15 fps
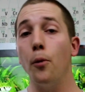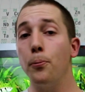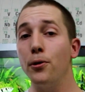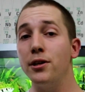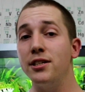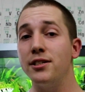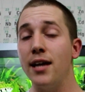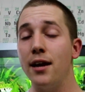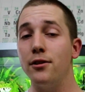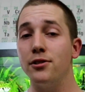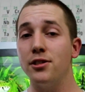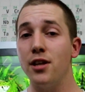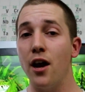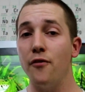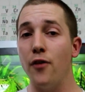All pretty standard
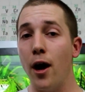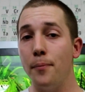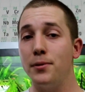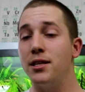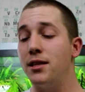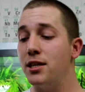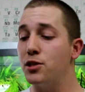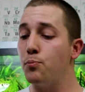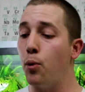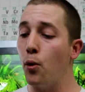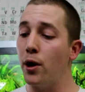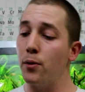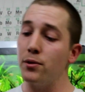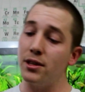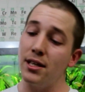stuff up to this
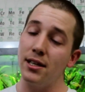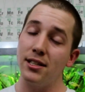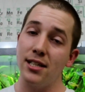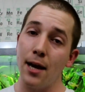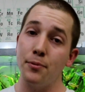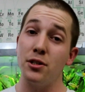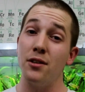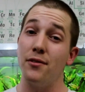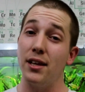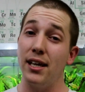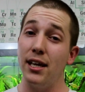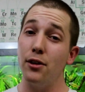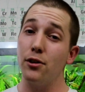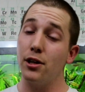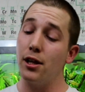point, with the exception of the
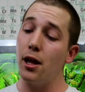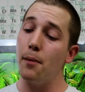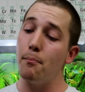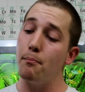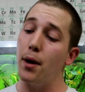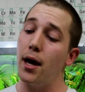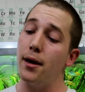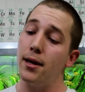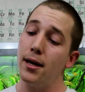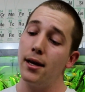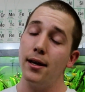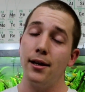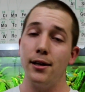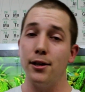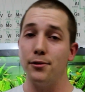heater clip, but
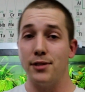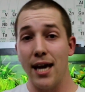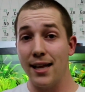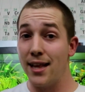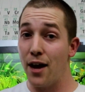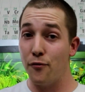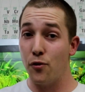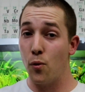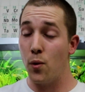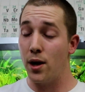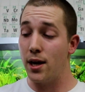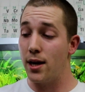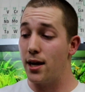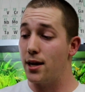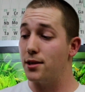take that for what
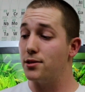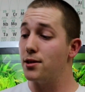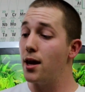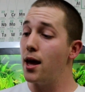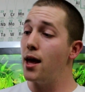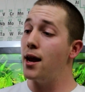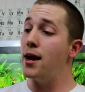it is.